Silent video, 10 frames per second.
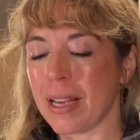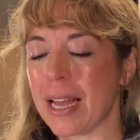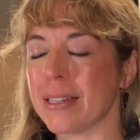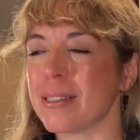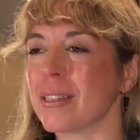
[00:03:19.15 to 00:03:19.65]

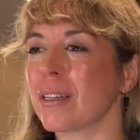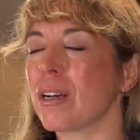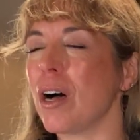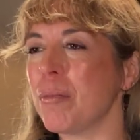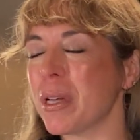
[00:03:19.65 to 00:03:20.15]
and
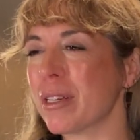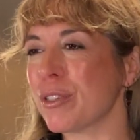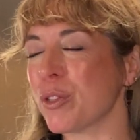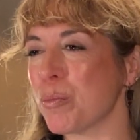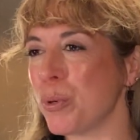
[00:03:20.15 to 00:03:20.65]
succumbing
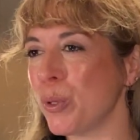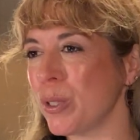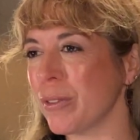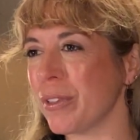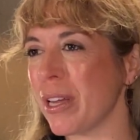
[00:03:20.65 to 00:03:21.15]
to the pull
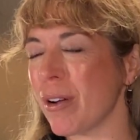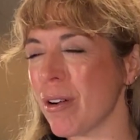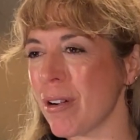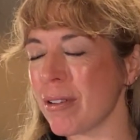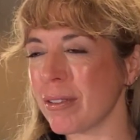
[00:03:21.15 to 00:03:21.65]
of the
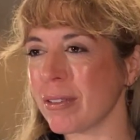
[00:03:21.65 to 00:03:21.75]
earth,